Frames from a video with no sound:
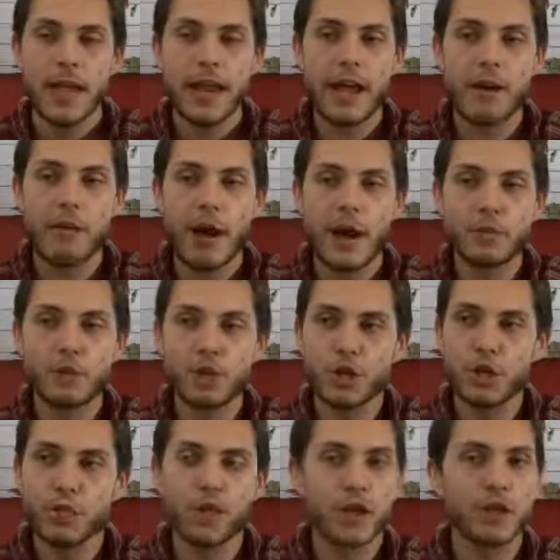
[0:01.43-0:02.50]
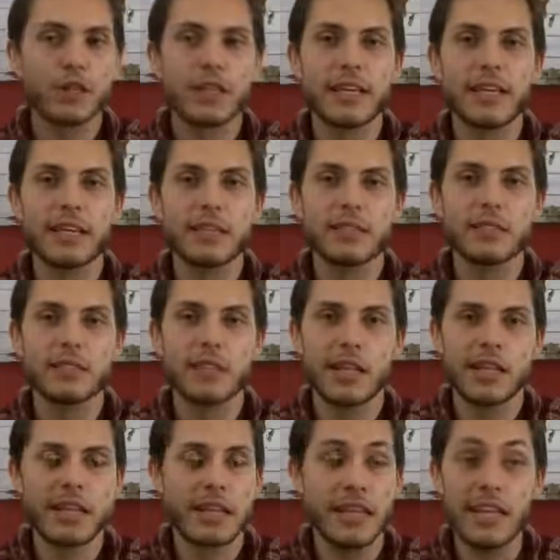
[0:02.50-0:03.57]
Now, I'm sure you've heard things
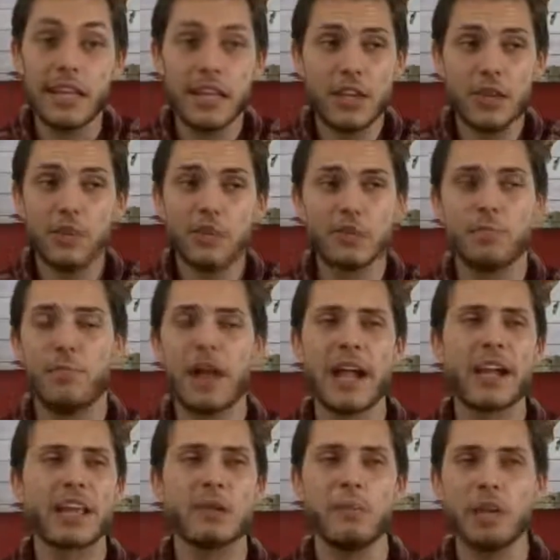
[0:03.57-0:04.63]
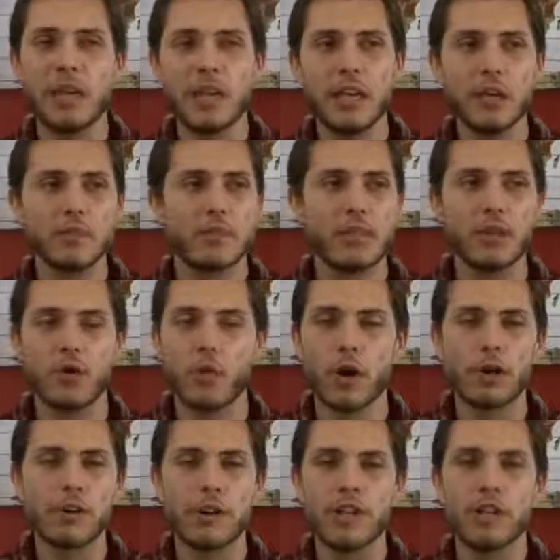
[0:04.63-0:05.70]
like the EU is banning memes, and you're
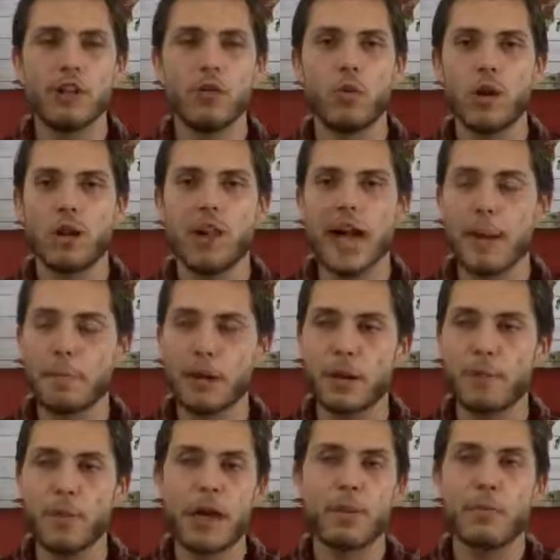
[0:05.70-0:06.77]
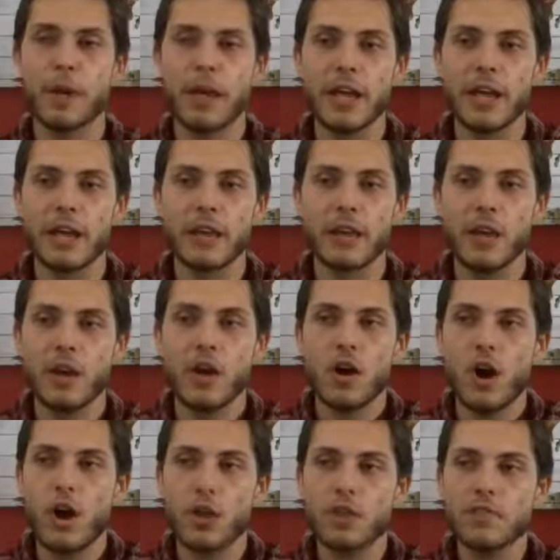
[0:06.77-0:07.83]
wondering, what'll happen to Pepe and
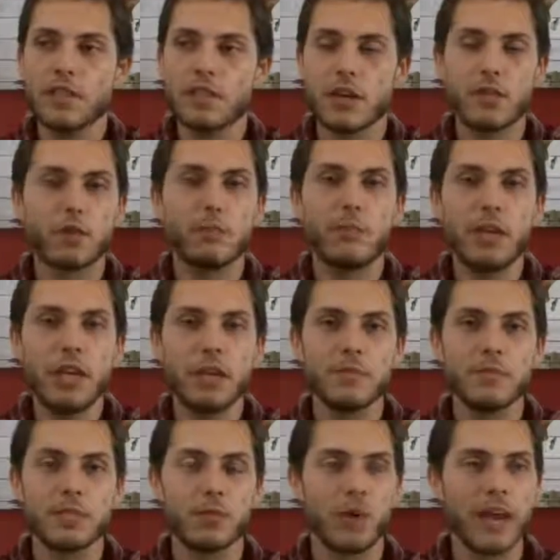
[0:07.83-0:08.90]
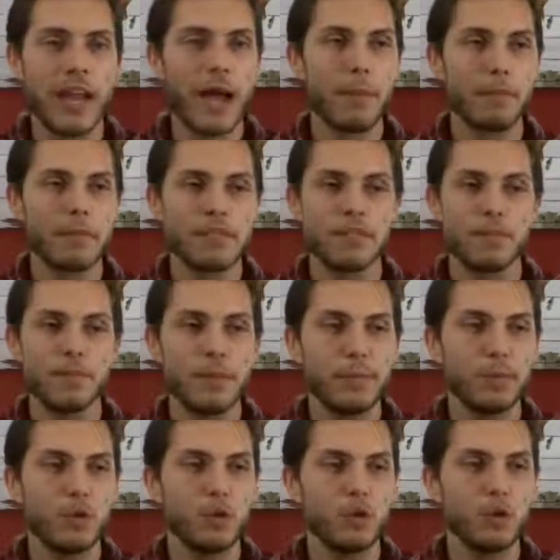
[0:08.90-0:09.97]
all of these other memes, and what happens to
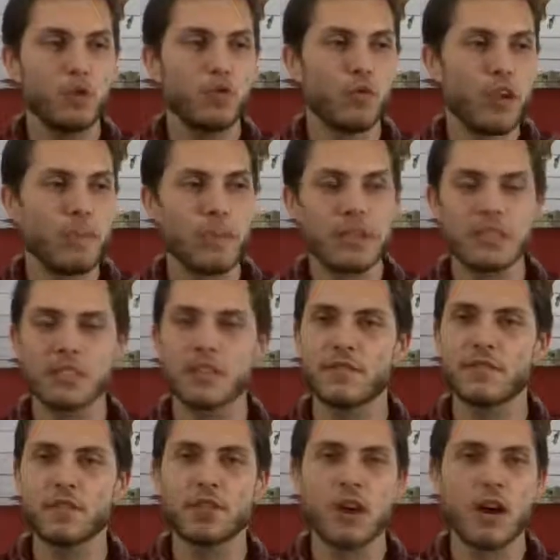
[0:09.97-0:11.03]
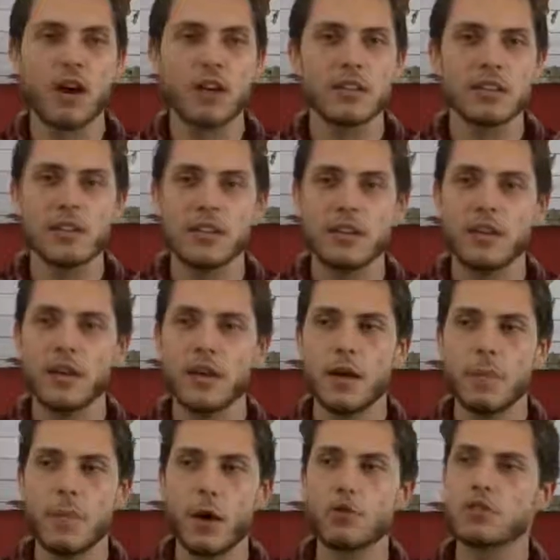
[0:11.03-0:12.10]
people who do remixes of songs and
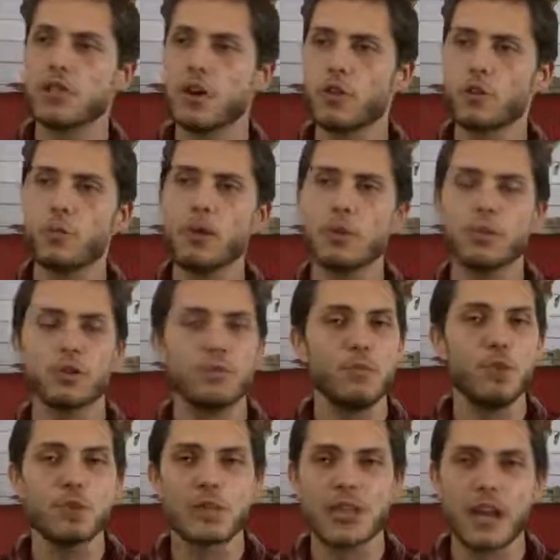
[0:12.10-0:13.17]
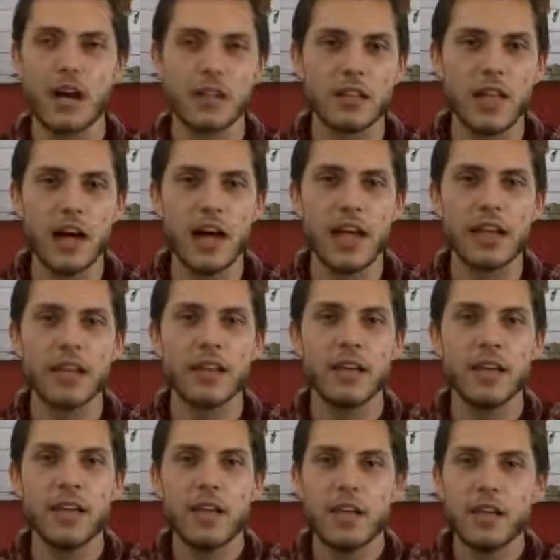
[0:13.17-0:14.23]
post other people's music online,
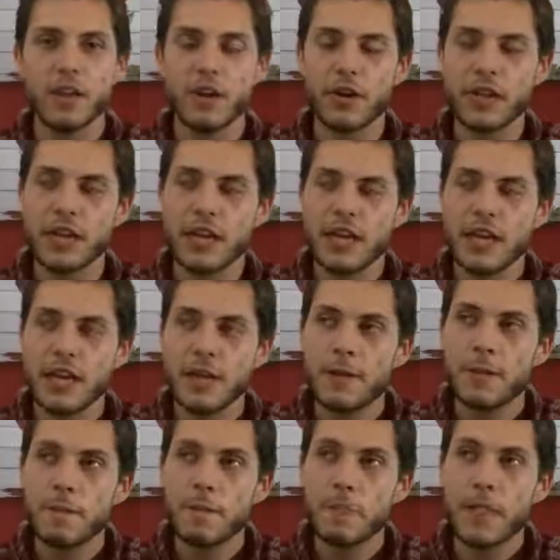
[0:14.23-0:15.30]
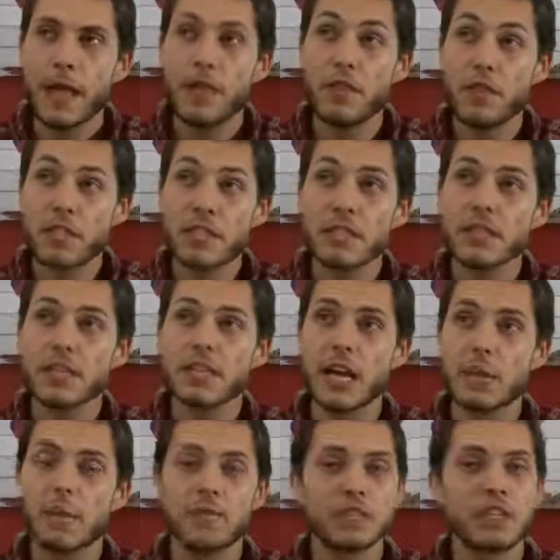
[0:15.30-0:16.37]
and this is the
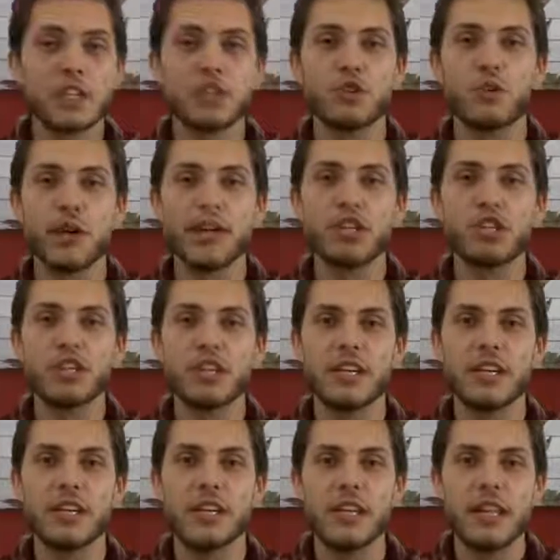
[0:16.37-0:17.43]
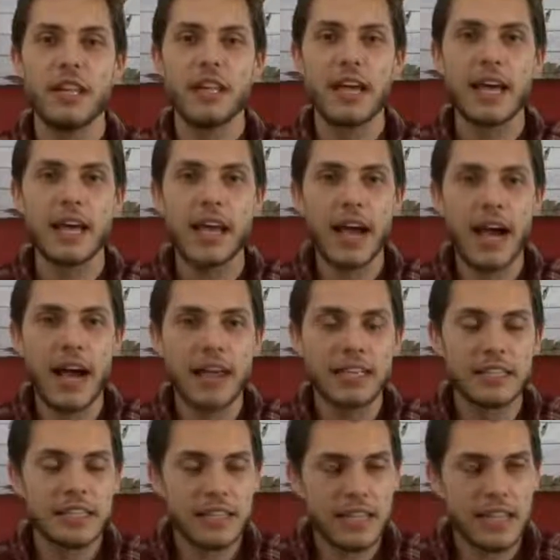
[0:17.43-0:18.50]
type of situation that I
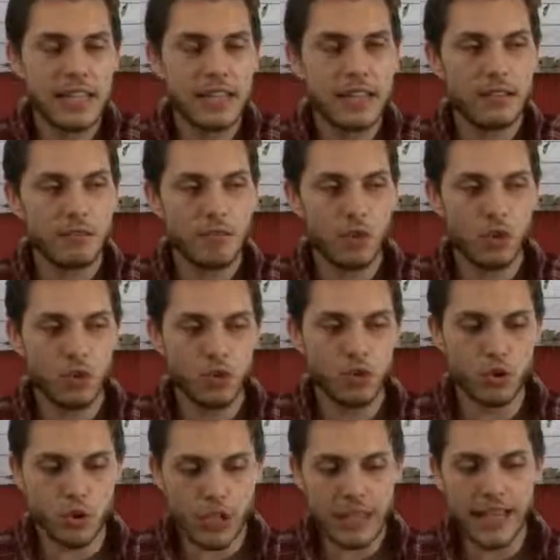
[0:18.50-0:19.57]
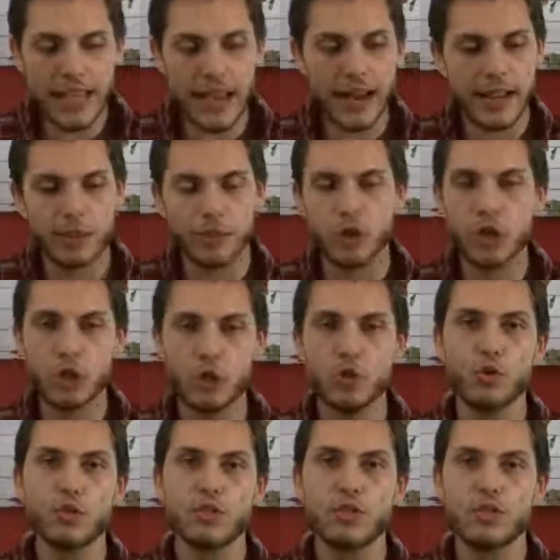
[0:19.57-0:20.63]
see usually getting
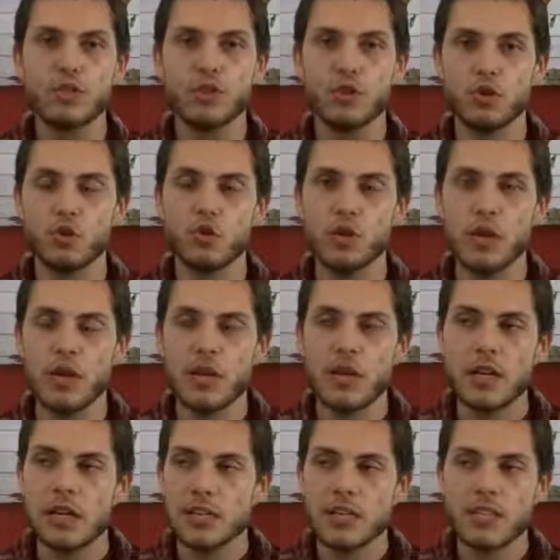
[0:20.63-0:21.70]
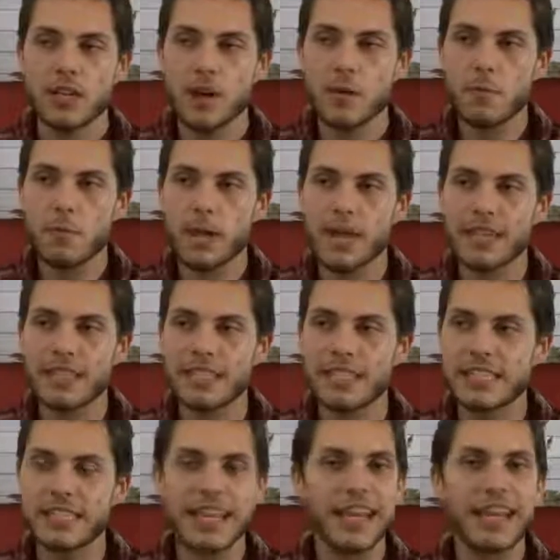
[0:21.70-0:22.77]
reduced to some
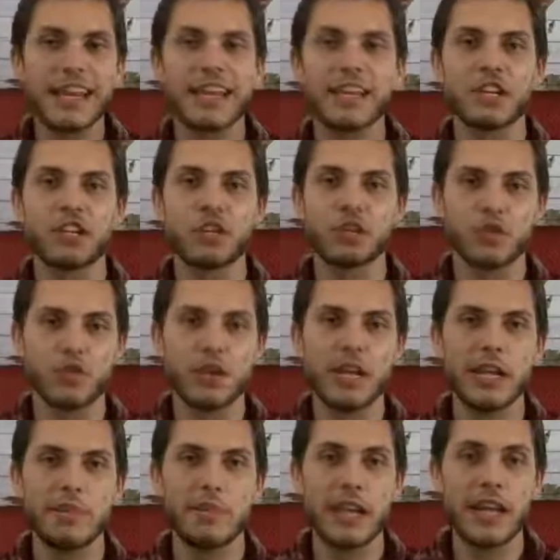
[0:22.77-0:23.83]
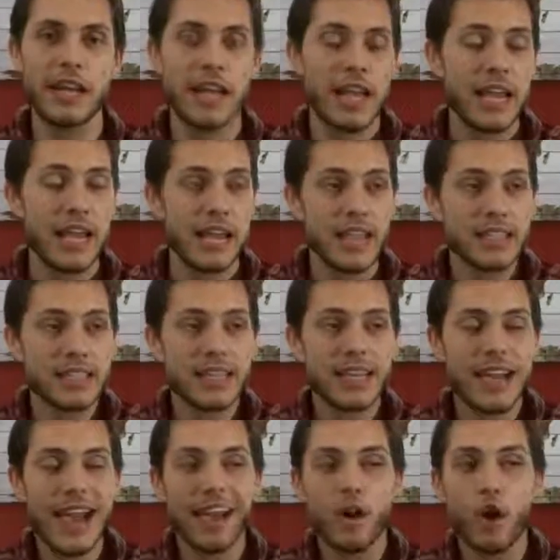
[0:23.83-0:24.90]
insane extreme that
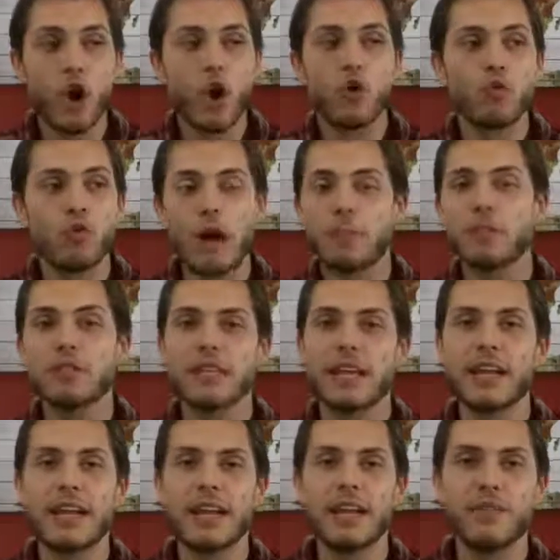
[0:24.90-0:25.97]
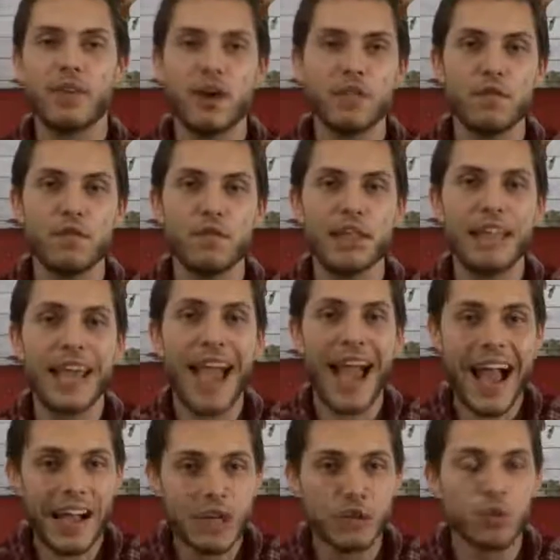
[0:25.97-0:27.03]
isn't at all representative of the
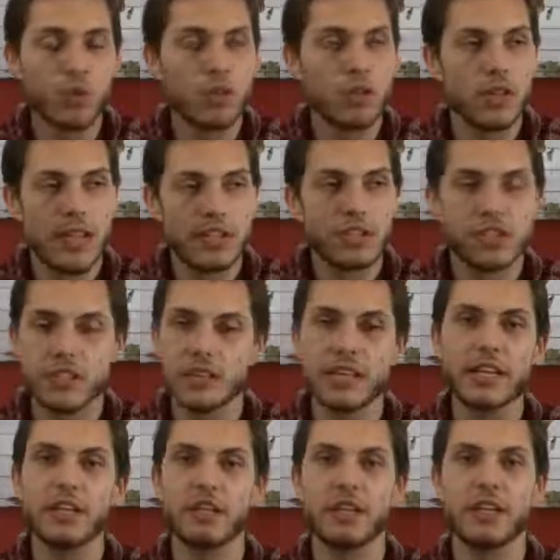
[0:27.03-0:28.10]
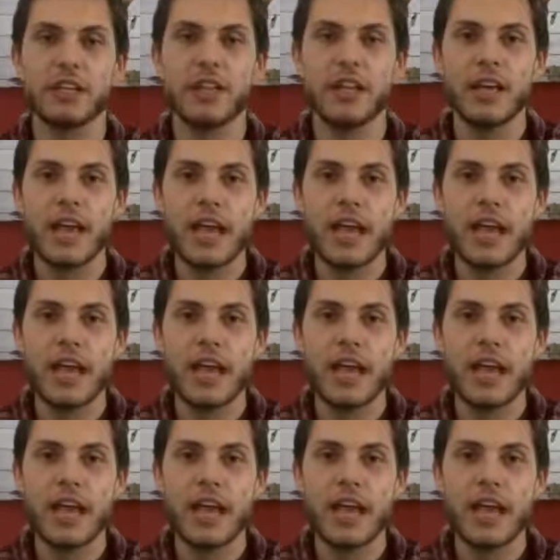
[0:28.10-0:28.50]
actual legislation.